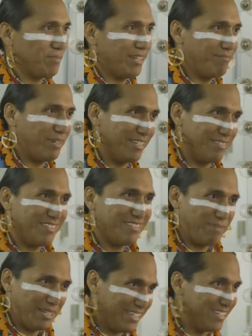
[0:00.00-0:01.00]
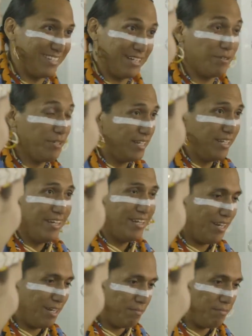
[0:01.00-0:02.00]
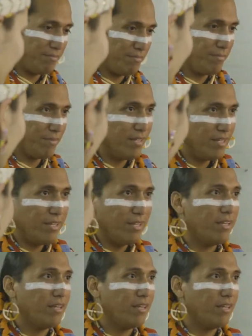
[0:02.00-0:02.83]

what you're going to do today, it's for the best. Just think of